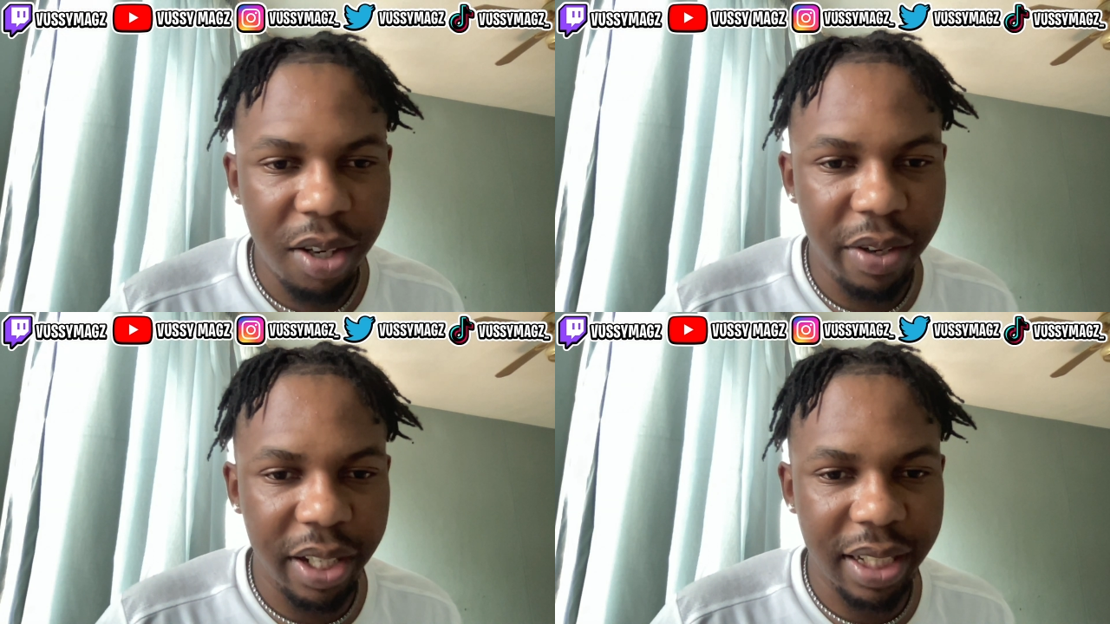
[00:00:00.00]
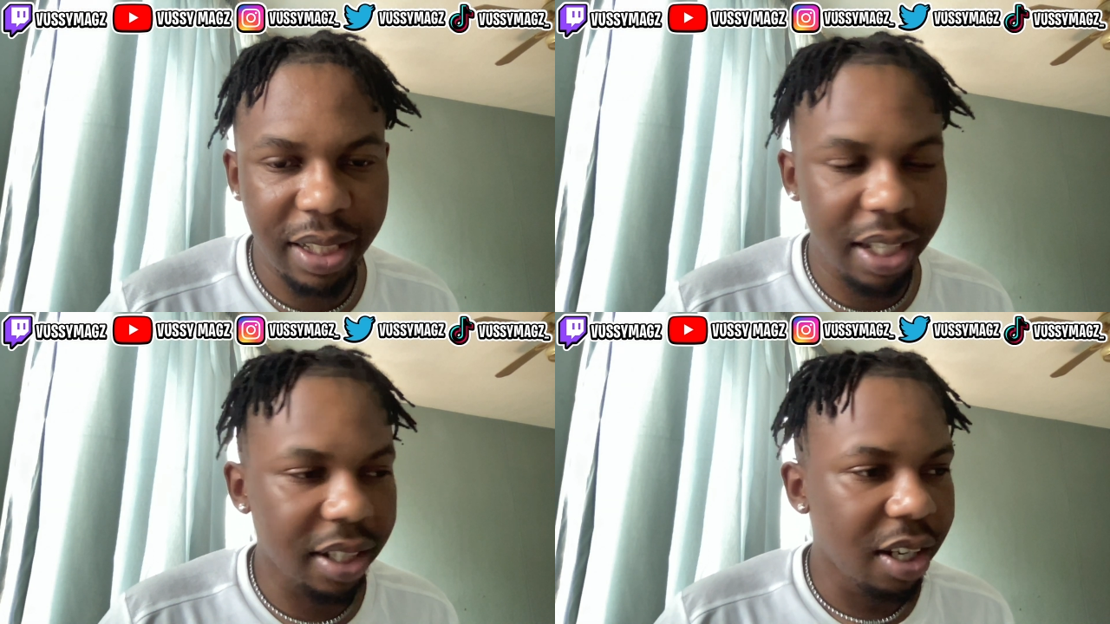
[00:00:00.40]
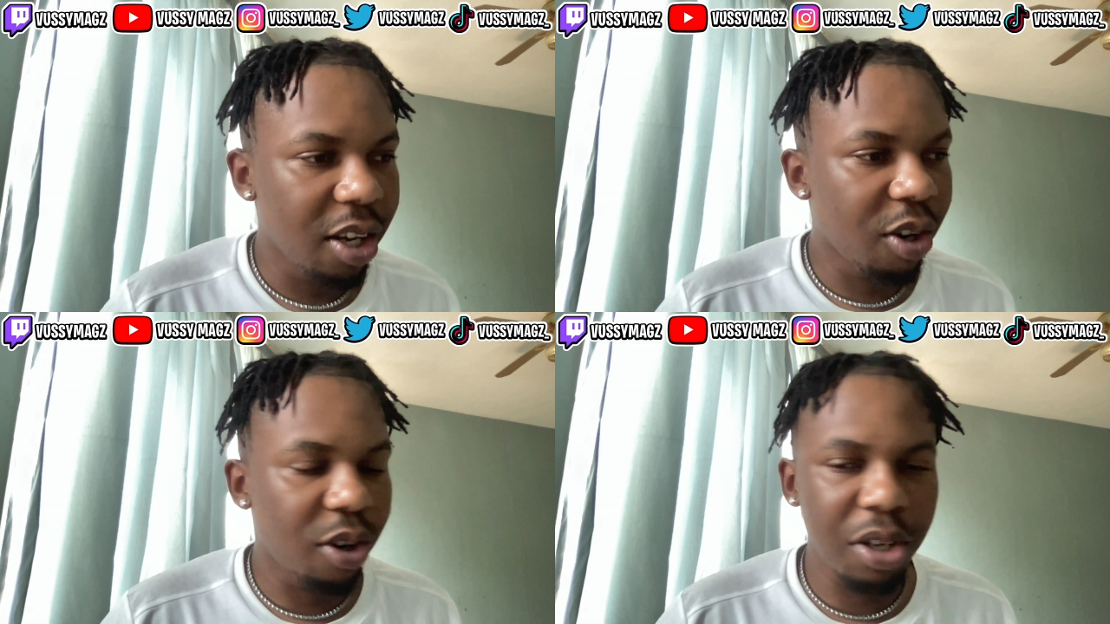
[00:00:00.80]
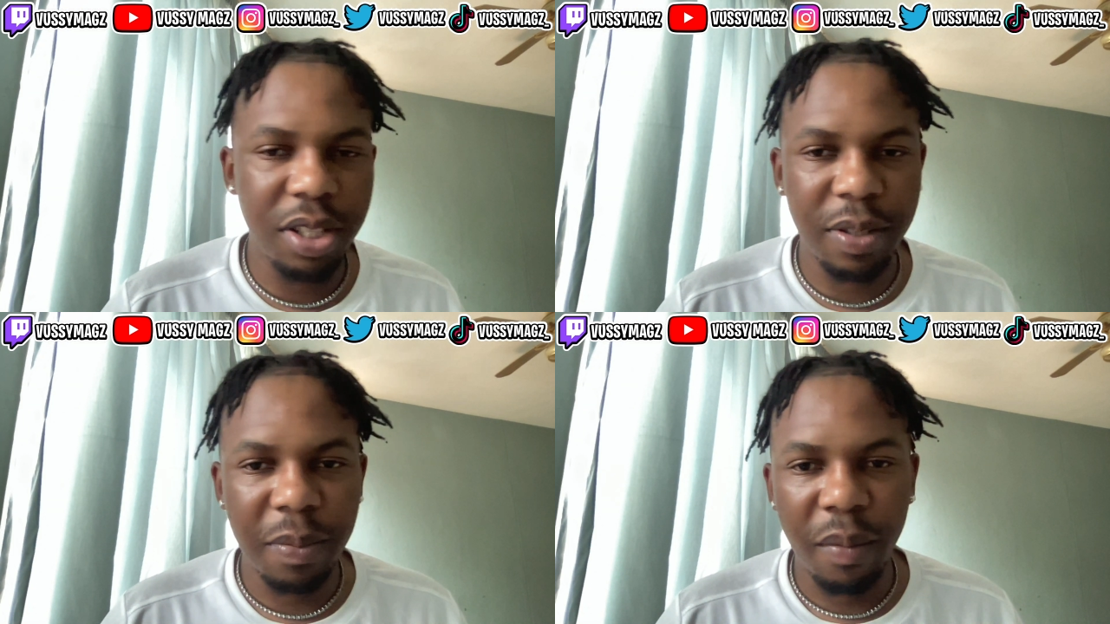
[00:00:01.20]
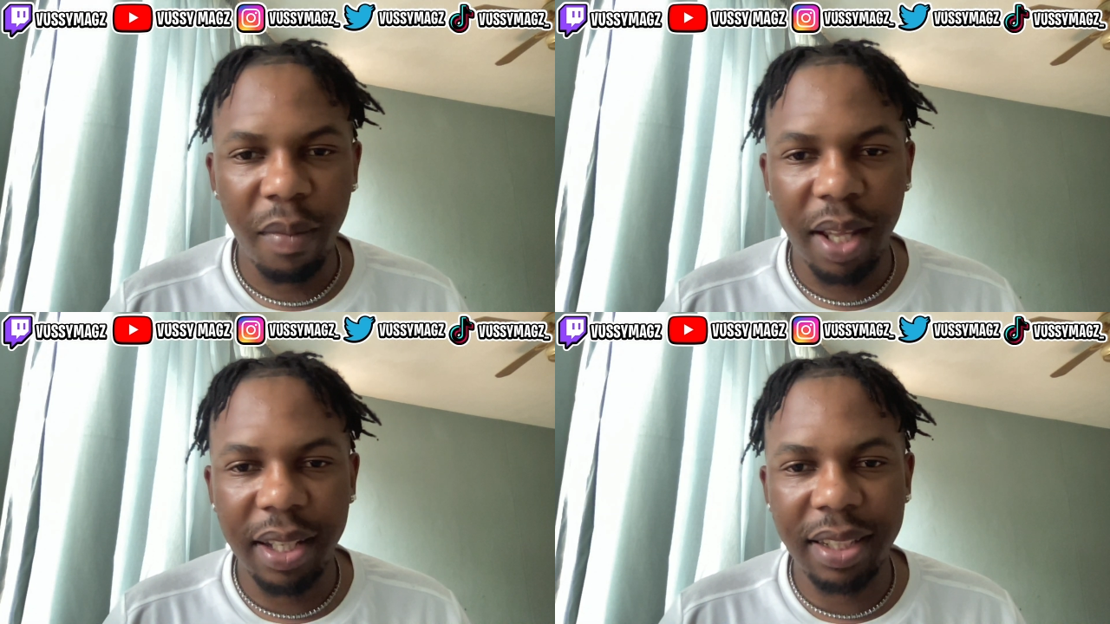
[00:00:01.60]
You understand? Because
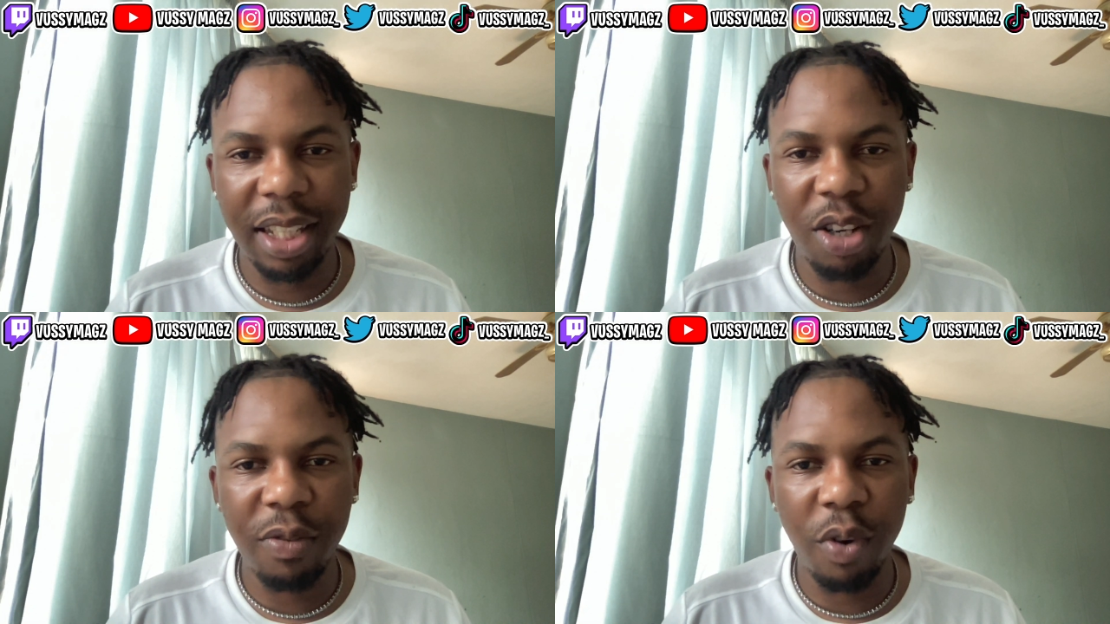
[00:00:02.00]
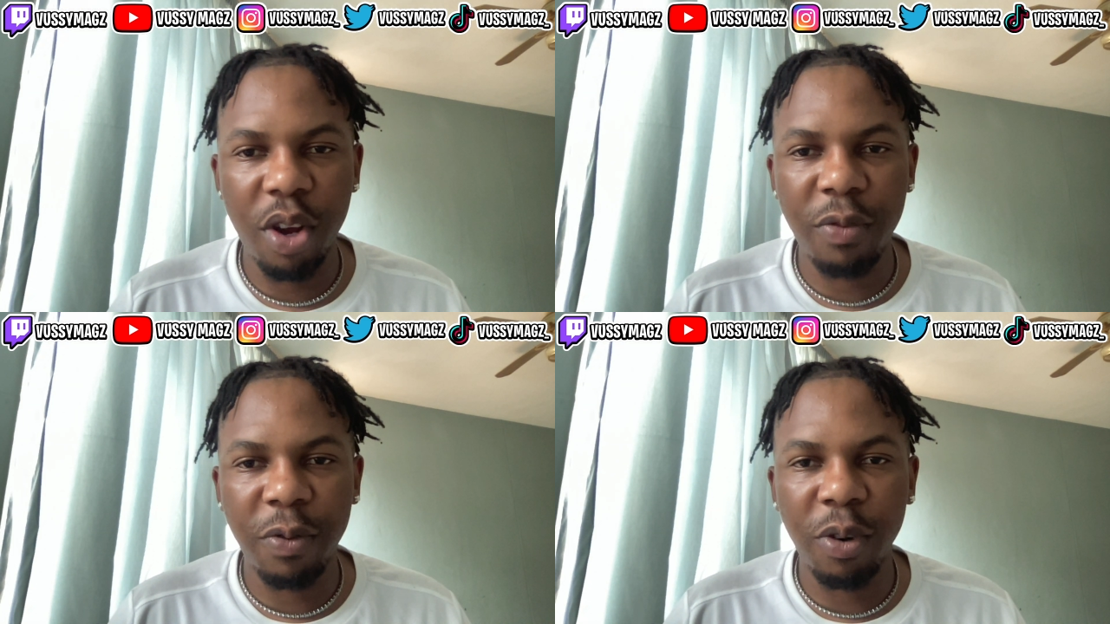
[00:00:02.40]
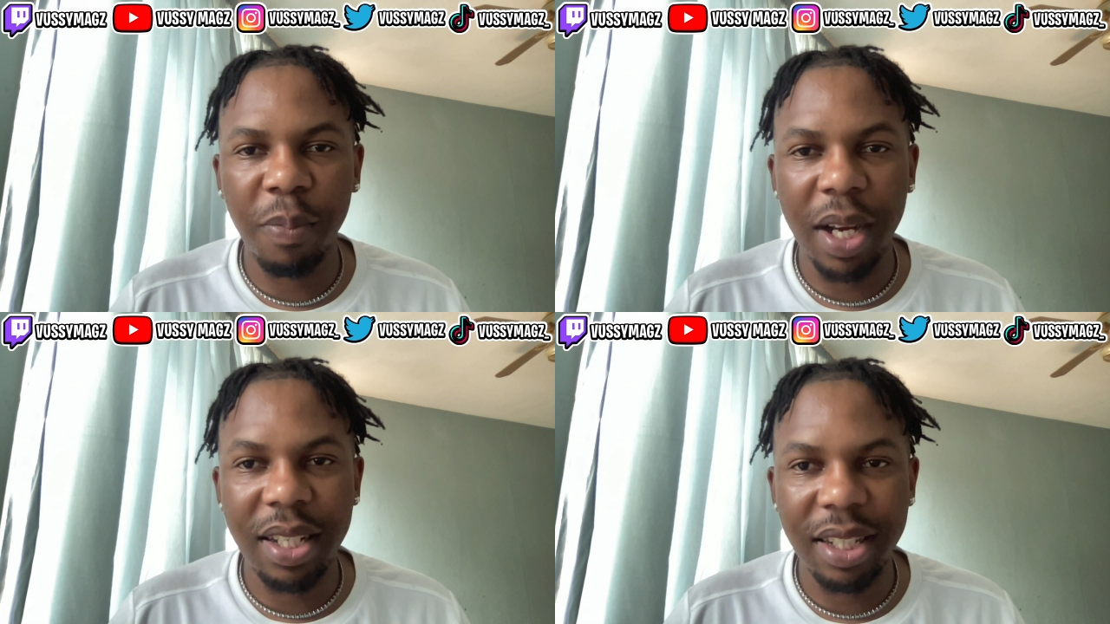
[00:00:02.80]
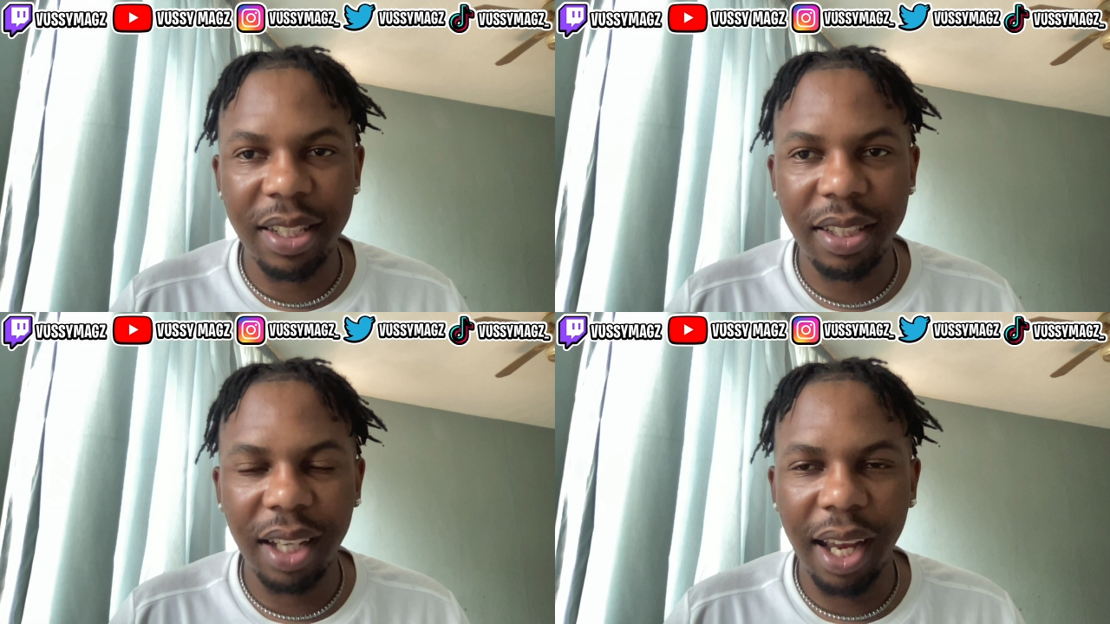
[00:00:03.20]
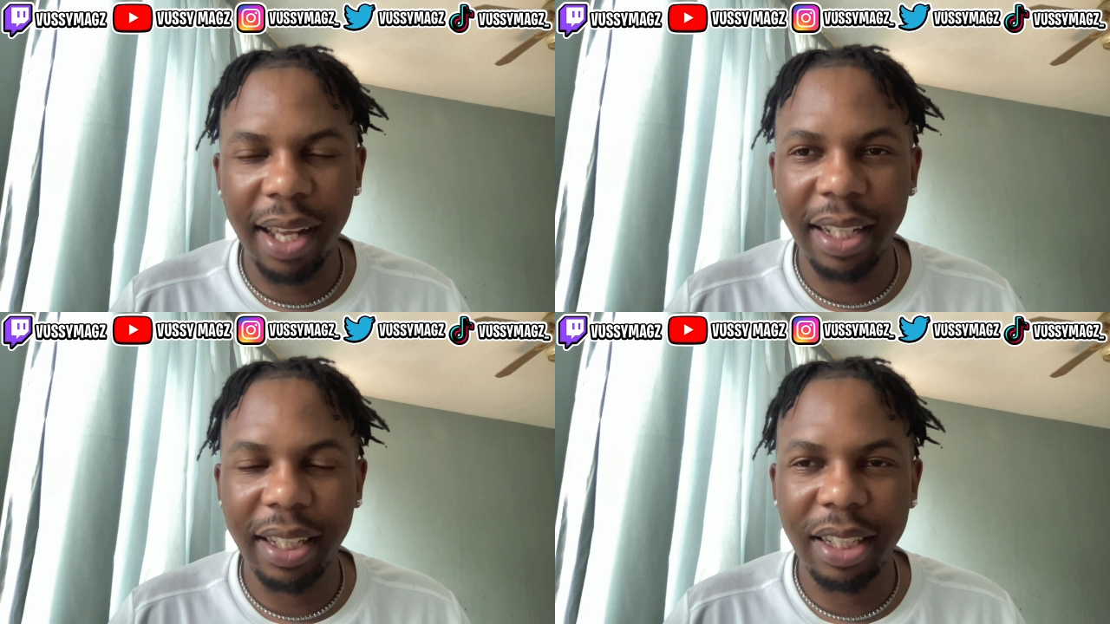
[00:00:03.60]
this thing of going full margin
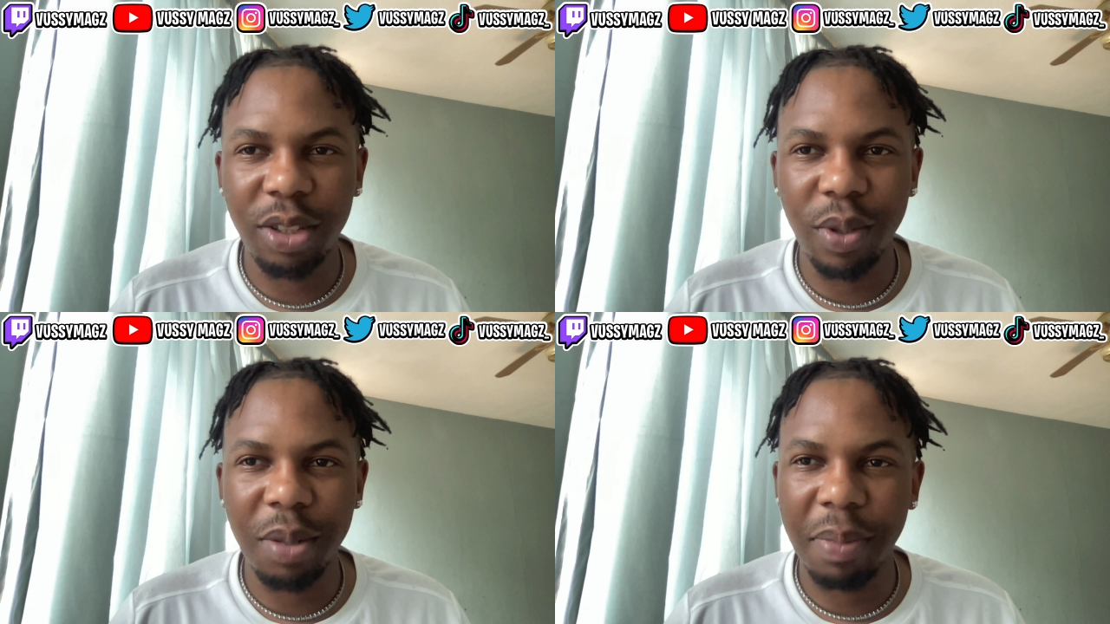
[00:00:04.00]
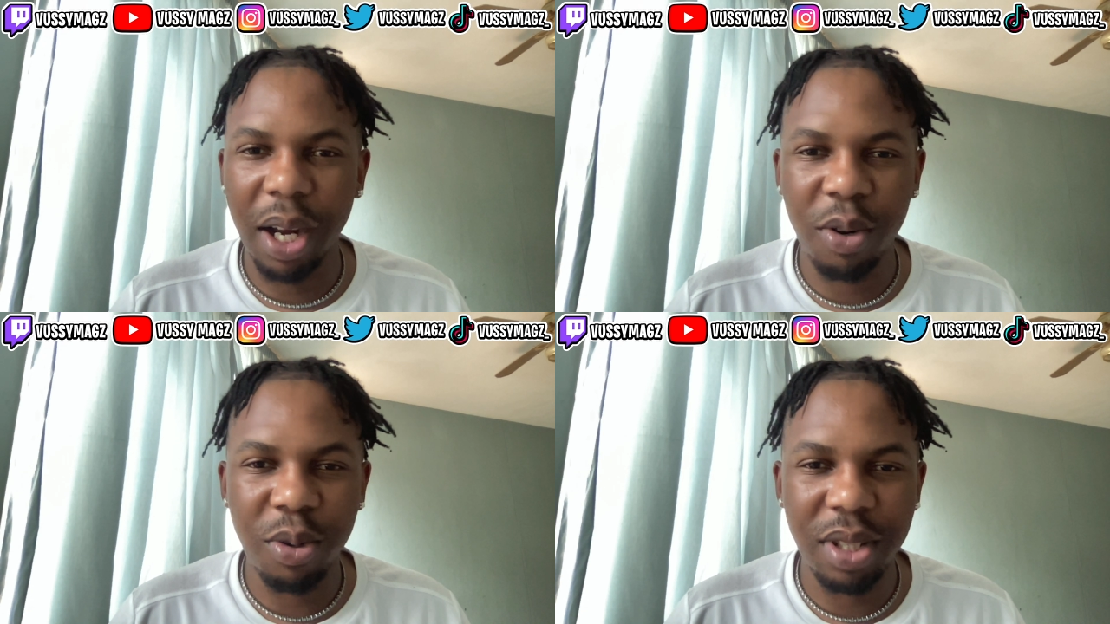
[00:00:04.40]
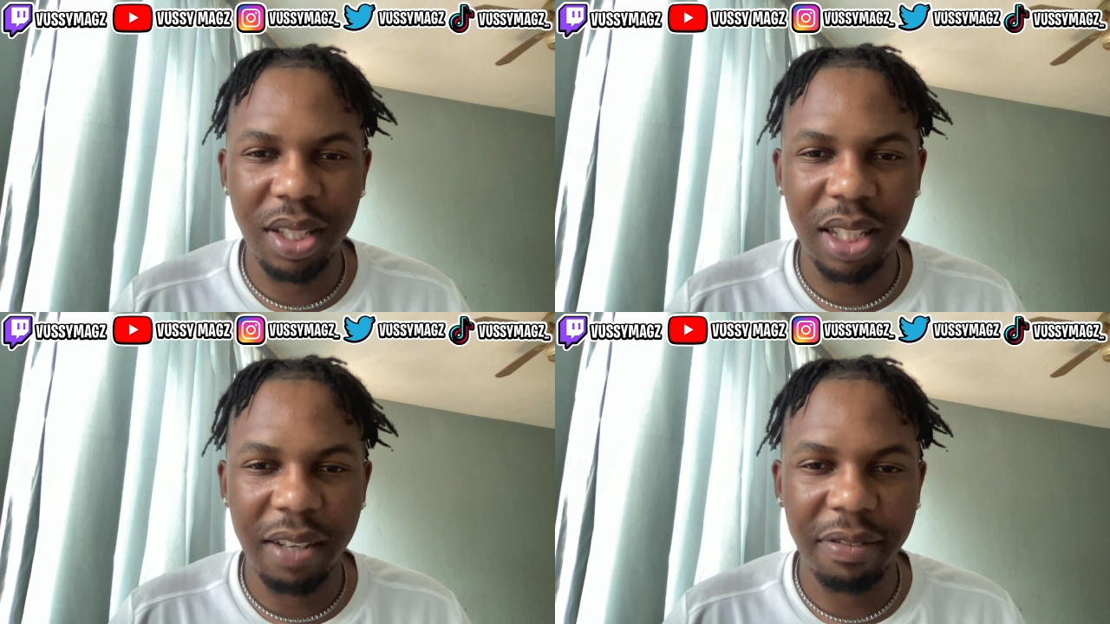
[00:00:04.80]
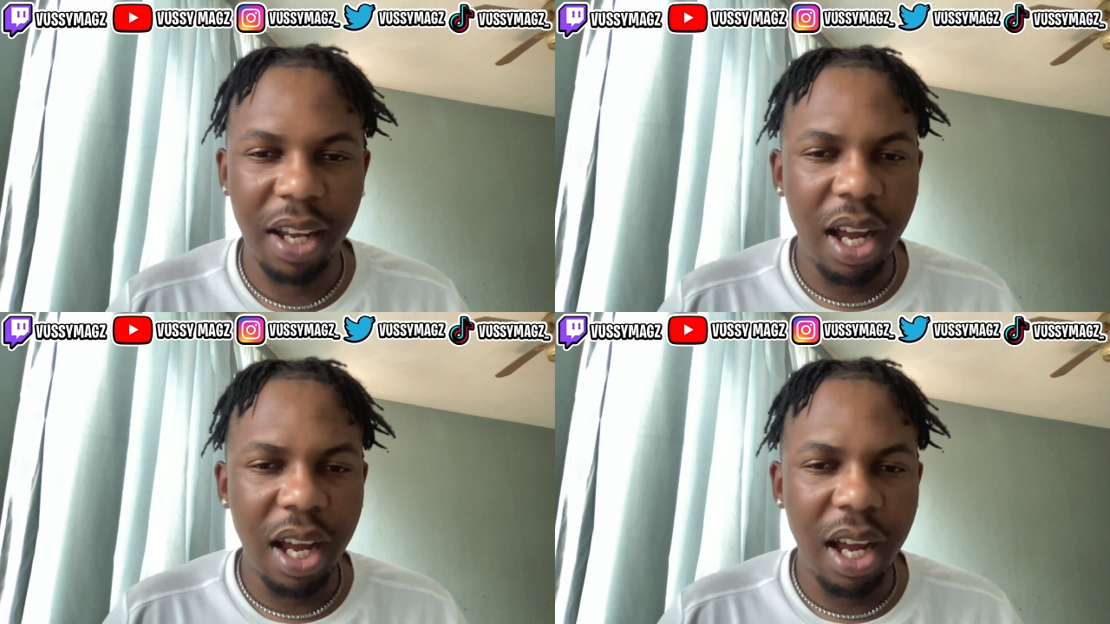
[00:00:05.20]
and doing barcodes and stuff,